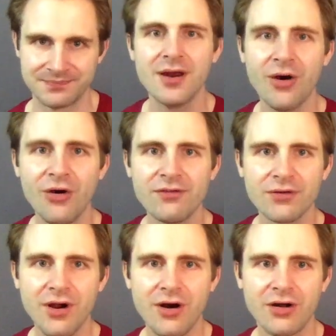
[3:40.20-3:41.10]

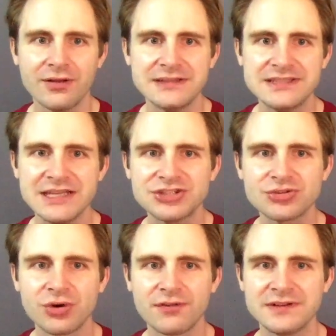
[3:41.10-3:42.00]
Overall, Endangered
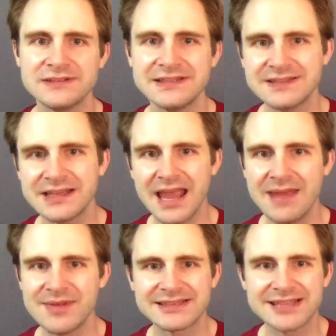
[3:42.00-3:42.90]
Orphans is a
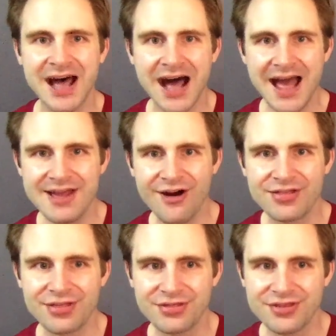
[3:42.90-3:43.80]
game that's high
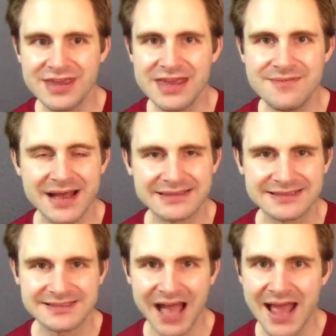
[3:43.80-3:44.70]
on theme and
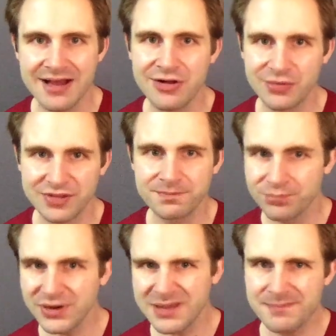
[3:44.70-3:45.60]
style with
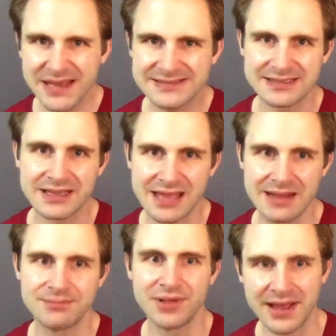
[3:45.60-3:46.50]
pretty basic
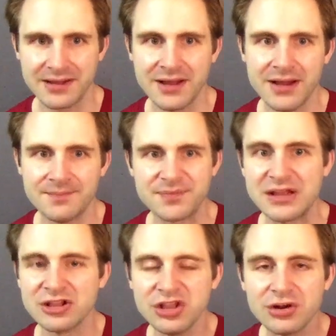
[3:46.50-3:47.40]
gameplay.
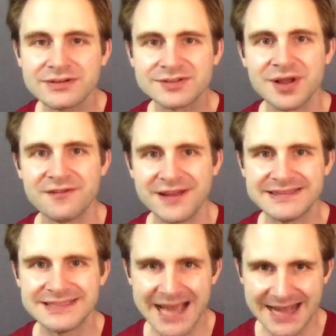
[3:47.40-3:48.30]
It looks
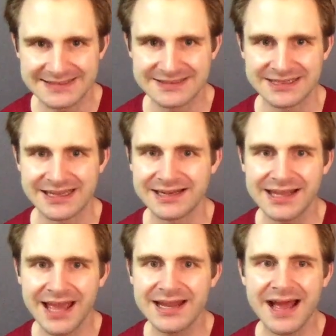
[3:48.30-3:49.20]
fantastic, and
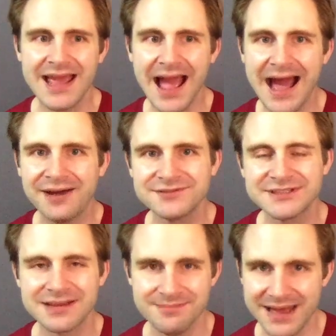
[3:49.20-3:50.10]
again, I have to
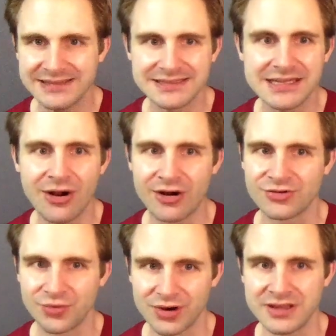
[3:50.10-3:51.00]
commend the
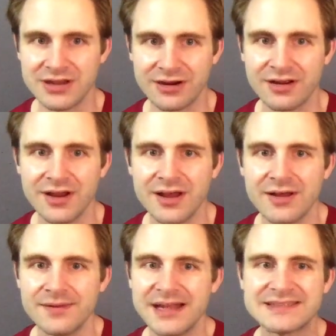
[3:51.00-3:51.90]
artwork here.
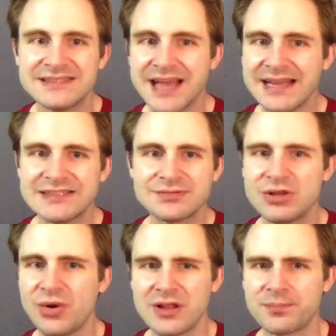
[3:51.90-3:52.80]
It's nice when
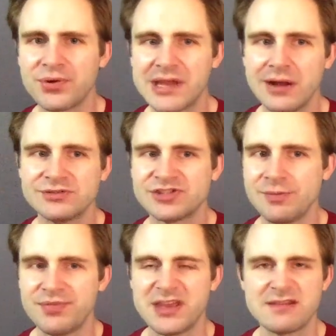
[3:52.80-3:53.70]
you want to bring out
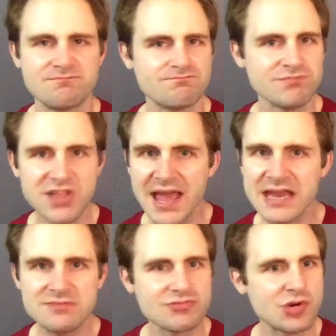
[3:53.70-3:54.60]
something
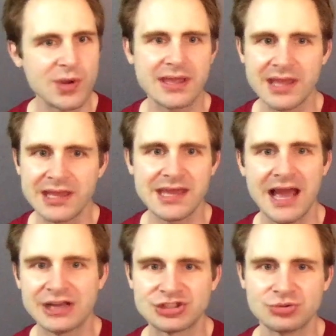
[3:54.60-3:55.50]
light, quick, and
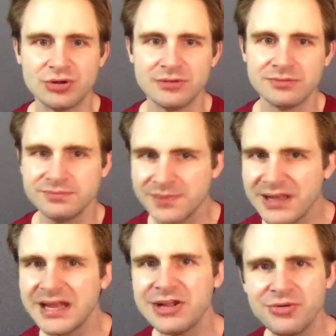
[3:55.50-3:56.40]
casual,
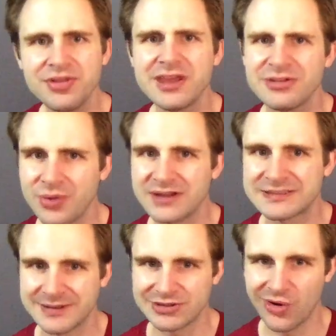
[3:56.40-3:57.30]
but I don't think you'd want to
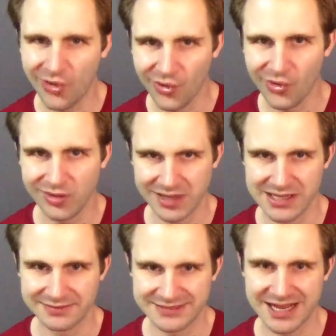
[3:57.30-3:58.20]
spend a whole lot
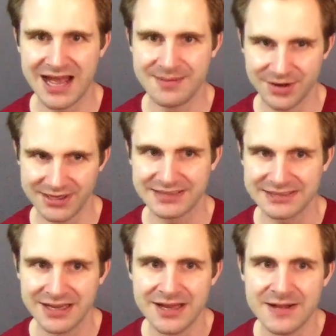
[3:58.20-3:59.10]
of time on it.
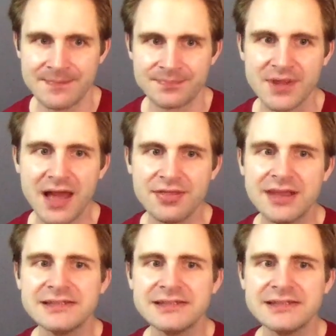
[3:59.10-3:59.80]
I think